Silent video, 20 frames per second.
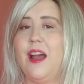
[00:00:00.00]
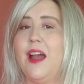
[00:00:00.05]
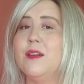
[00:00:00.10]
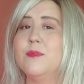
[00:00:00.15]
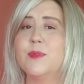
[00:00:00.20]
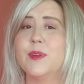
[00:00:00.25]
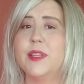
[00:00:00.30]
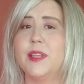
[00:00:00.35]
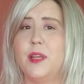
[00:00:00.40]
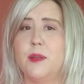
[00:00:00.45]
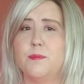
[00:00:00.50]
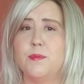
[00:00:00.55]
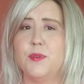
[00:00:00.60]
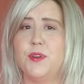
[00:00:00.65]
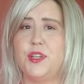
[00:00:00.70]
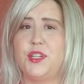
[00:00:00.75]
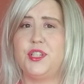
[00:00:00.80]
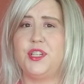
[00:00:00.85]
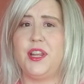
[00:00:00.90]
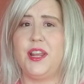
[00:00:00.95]
I really
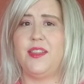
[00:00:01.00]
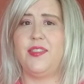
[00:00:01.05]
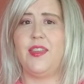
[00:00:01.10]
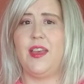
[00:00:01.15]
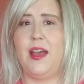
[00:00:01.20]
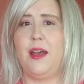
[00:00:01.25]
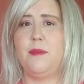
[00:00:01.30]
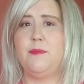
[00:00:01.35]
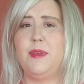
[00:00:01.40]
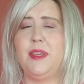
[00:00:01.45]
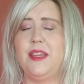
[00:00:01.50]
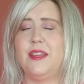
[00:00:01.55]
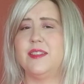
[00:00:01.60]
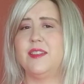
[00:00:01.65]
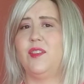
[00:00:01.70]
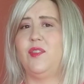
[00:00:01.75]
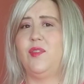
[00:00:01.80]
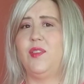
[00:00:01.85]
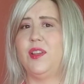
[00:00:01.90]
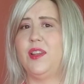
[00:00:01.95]
appreciate that because
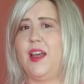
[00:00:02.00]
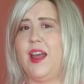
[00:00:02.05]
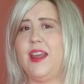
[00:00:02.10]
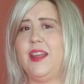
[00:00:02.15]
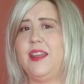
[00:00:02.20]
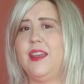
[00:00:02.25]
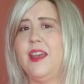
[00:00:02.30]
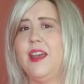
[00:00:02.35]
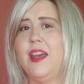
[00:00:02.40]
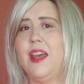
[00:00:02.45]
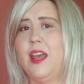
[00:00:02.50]
I feel like